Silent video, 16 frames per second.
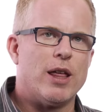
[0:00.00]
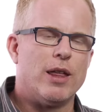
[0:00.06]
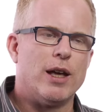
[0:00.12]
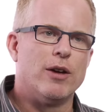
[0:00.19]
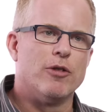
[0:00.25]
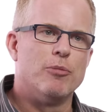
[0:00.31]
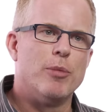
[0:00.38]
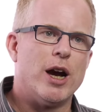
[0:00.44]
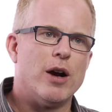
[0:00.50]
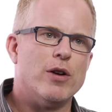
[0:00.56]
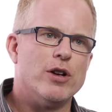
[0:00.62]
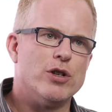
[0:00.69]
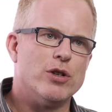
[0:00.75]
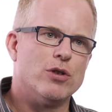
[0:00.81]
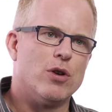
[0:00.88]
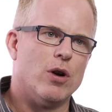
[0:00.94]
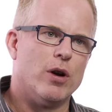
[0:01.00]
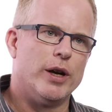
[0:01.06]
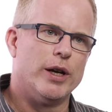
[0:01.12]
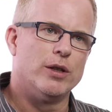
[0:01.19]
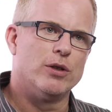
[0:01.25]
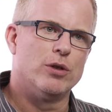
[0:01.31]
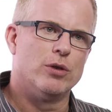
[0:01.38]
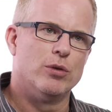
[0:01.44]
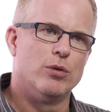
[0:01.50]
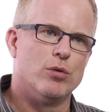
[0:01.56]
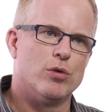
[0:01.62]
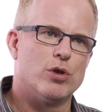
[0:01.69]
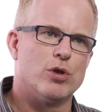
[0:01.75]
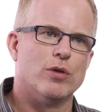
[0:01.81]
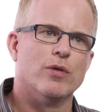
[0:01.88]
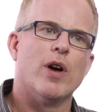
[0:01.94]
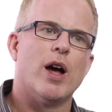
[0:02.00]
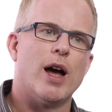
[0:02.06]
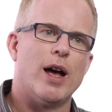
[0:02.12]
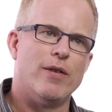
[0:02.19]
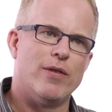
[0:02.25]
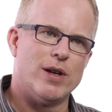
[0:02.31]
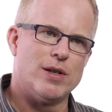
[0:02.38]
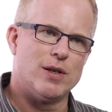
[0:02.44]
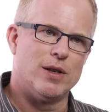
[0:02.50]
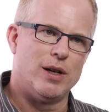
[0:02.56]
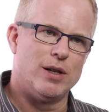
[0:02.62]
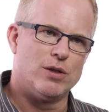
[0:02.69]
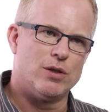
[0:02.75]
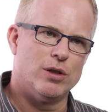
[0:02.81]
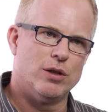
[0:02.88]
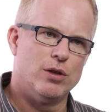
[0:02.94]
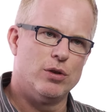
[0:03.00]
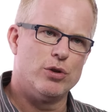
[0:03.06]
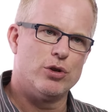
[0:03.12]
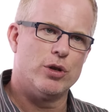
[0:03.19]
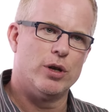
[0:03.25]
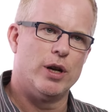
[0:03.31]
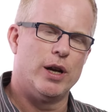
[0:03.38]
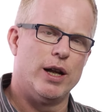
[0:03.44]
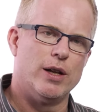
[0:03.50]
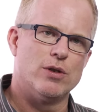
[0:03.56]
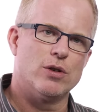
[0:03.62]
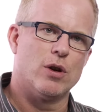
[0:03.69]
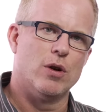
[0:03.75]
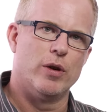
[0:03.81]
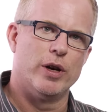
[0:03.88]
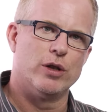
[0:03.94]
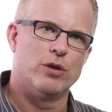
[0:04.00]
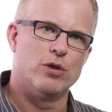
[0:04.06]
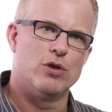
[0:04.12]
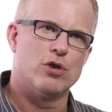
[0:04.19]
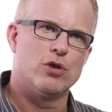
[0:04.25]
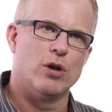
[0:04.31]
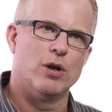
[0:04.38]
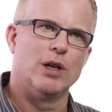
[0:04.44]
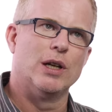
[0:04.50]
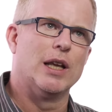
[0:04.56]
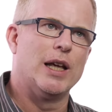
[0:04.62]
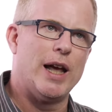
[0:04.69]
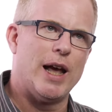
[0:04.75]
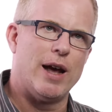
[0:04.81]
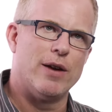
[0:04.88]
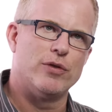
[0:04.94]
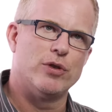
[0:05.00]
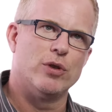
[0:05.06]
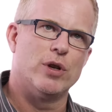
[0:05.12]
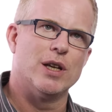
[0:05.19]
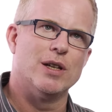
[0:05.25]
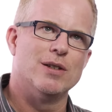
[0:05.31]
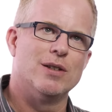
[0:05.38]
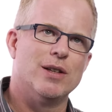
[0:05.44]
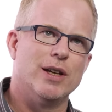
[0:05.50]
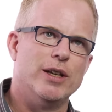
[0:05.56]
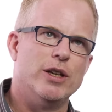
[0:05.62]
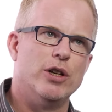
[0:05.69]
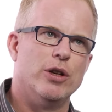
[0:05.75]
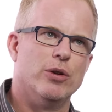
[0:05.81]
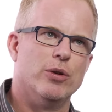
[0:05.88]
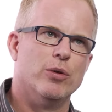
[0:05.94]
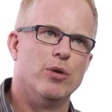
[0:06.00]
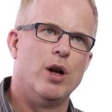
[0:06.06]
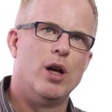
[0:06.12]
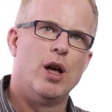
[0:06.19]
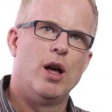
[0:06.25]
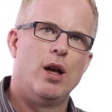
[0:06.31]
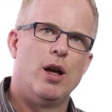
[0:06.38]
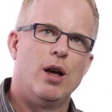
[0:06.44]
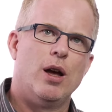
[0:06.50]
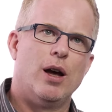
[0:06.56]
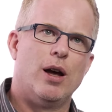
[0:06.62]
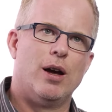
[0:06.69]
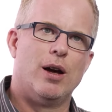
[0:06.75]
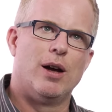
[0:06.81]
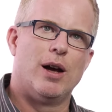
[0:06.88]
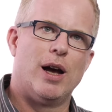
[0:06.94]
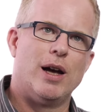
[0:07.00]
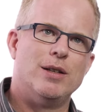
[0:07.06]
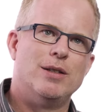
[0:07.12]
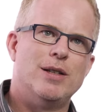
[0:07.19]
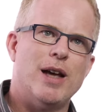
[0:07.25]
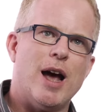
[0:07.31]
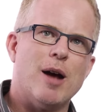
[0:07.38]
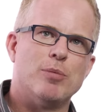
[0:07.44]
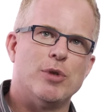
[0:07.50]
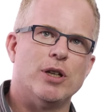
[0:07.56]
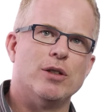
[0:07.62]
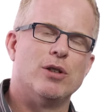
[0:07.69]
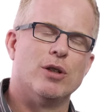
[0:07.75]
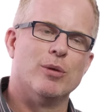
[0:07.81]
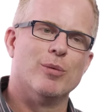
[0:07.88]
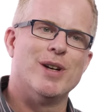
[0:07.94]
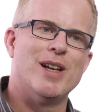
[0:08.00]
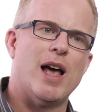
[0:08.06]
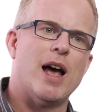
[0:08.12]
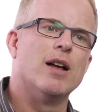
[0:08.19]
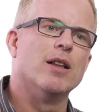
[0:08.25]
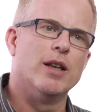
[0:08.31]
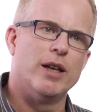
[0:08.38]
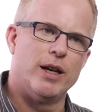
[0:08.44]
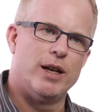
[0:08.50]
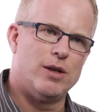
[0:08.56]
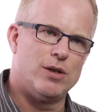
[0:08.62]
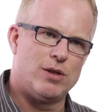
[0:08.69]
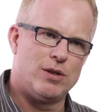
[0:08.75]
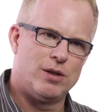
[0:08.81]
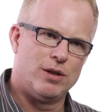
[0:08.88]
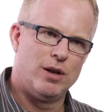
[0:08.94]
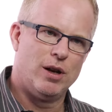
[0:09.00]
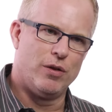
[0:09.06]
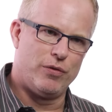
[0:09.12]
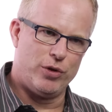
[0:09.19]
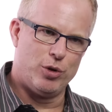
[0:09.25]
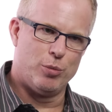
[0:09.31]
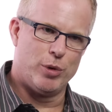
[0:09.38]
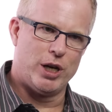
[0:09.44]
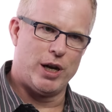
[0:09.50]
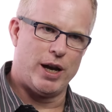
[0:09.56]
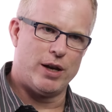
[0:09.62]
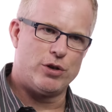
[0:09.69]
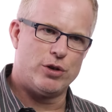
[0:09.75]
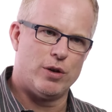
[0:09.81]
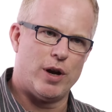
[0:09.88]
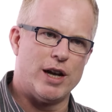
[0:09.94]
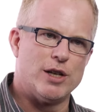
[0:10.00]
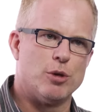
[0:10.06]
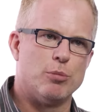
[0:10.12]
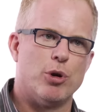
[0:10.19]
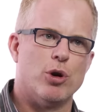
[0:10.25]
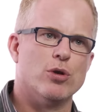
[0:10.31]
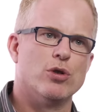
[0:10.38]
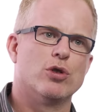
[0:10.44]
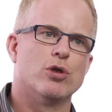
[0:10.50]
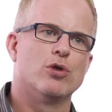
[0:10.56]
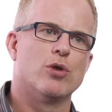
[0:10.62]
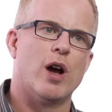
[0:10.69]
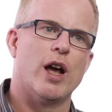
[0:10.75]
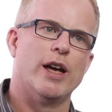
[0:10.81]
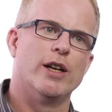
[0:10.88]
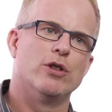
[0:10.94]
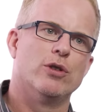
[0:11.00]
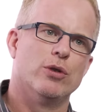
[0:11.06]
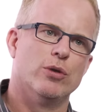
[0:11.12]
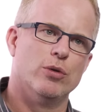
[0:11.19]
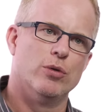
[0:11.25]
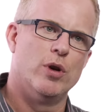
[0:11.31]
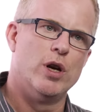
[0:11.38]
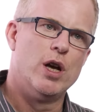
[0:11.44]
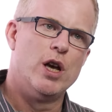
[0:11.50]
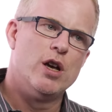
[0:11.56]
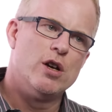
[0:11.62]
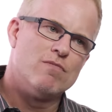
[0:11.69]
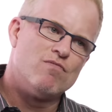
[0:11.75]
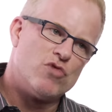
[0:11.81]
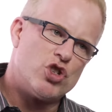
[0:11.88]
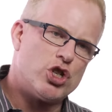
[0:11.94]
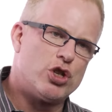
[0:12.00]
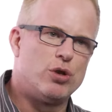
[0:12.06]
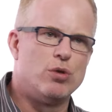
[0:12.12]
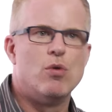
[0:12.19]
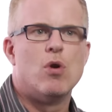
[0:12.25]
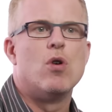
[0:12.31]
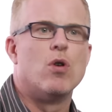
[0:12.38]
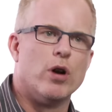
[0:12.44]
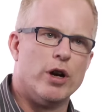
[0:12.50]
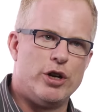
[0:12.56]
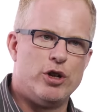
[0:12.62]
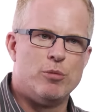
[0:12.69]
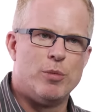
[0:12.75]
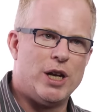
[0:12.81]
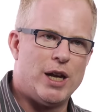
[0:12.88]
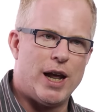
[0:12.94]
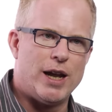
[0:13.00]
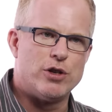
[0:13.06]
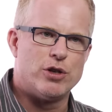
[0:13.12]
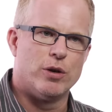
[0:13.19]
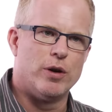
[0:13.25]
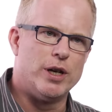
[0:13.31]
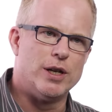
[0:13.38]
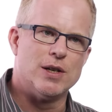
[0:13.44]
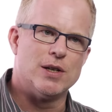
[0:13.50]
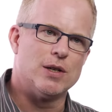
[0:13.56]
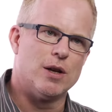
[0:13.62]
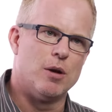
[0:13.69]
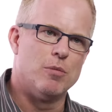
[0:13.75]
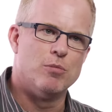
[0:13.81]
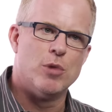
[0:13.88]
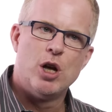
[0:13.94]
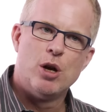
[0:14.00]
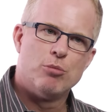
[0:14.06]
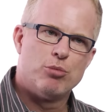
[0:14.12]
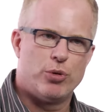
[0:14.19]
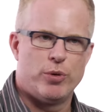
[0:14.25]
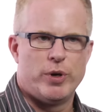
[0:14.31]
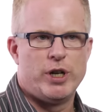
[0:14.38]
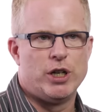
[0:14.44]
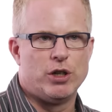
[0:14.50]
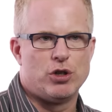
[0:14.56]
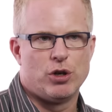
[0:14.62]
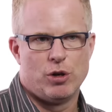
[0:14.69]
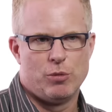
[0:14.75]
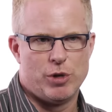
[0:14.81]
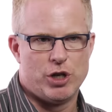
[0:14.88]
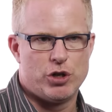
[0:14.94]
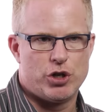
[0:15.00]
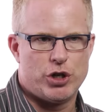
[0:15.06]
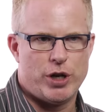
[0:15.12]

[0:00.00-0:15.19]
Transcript: I think if marriage is going to survive as an institution, it's going to certainly have to continue uh, adapting to the realities of human nature, as opposed to trying to shoehorn human nature into some predetermined